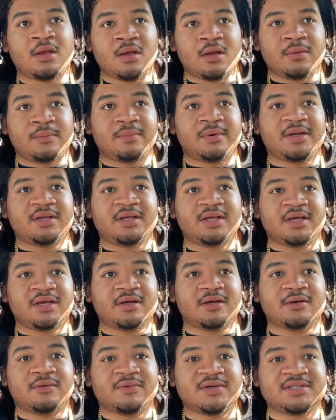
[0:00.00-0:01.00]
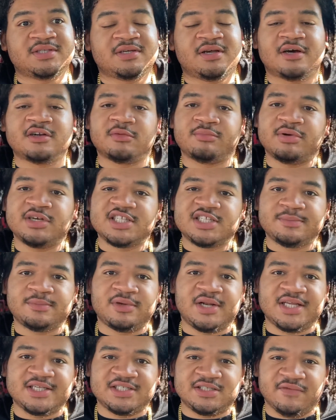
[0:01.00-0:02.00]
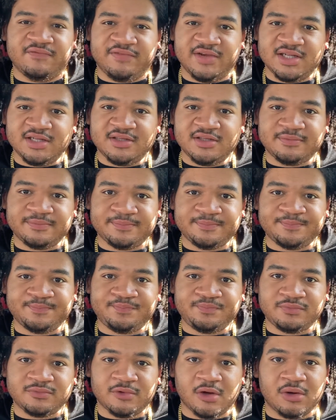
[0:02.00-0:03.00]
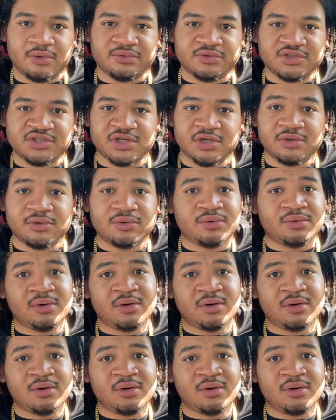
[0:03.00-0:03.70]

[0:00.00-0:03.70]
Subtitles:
But yeah, what's it called? The principal as the villain on the show.